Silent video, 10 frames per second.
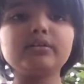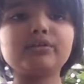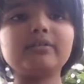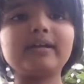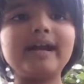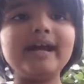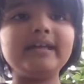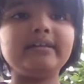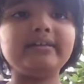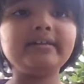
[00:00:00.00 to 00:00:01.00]

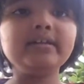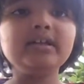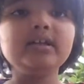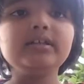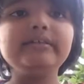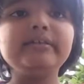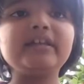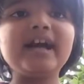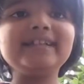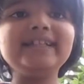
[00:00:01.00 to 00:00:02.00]
And
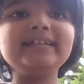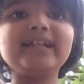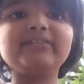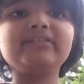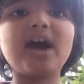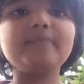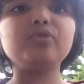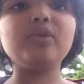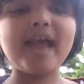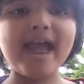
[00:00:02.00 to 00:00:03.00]
I think that's the time
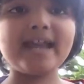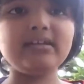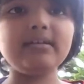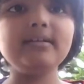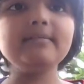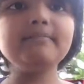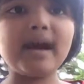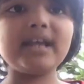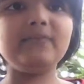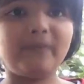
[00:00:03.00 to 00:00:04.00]
to end
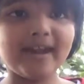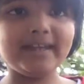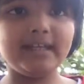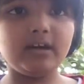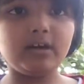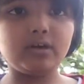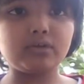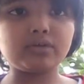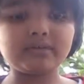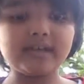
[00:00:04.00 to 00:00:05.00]
my video.
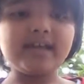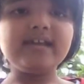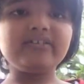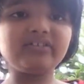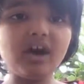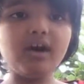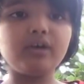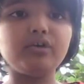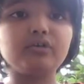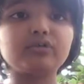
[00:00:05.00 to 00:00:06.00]

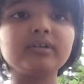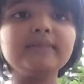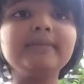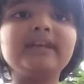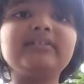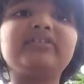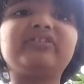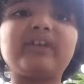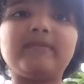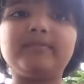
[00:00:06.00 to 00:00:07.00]
So, because it's
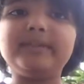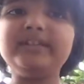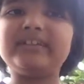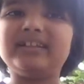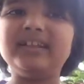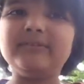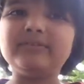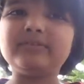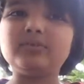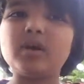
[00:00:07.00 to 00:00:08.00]
7 minutes and 11,
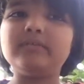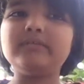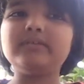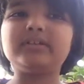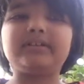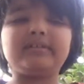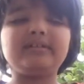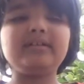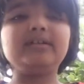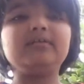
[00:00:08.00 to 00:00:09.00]
12, 13,
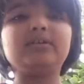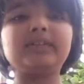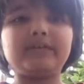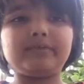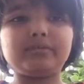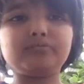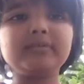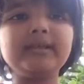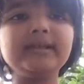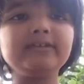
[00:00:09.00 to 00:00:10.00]
whatever.
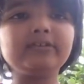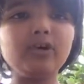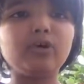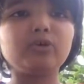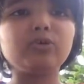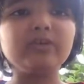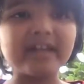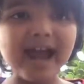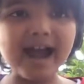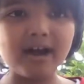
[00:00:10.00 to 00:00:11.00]
So,
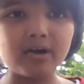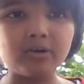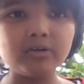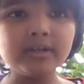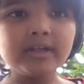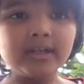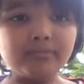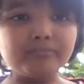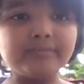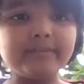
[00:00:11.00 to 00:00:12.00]
now,
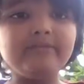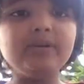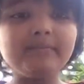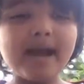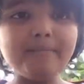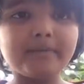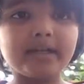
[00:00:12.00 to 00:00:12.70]
remember